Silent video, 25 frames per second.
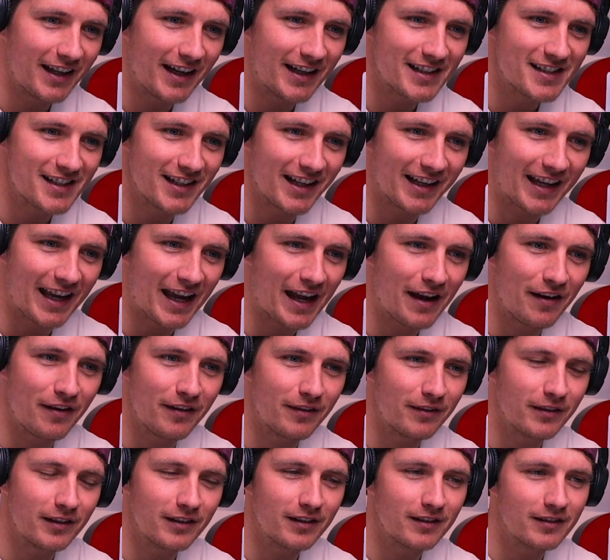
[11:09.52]
Yeah, it's like
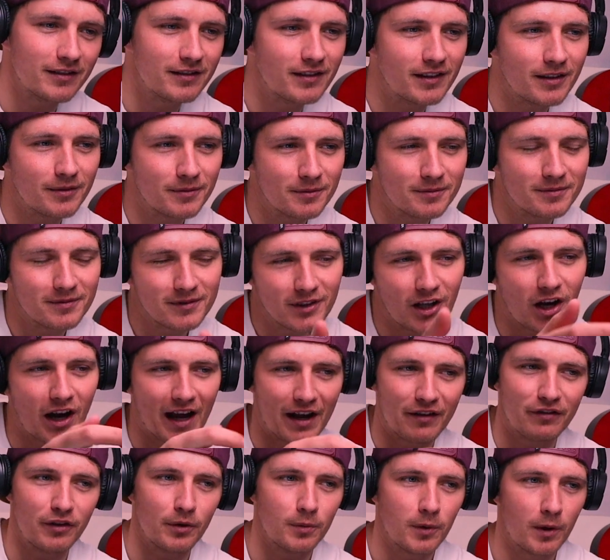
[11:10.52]

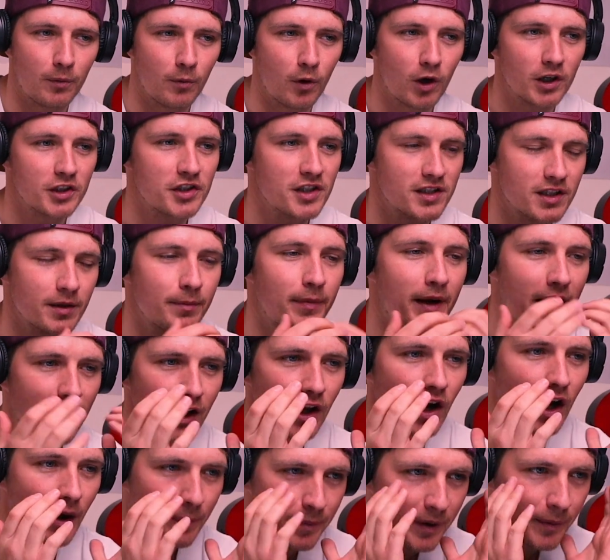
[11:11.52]
not everyone watches it, but a
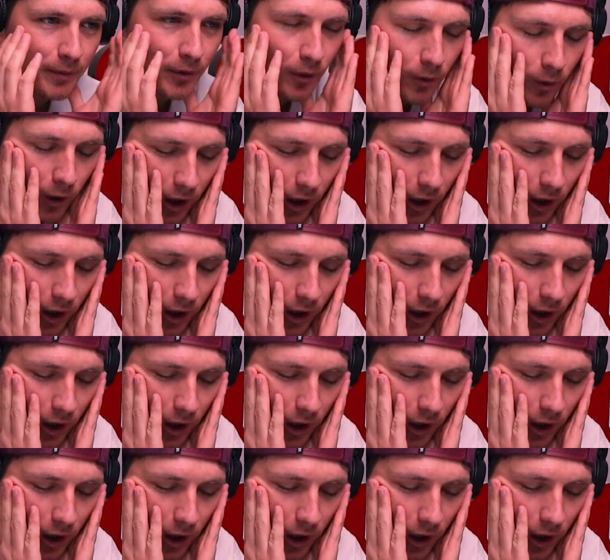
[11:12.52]
lot of people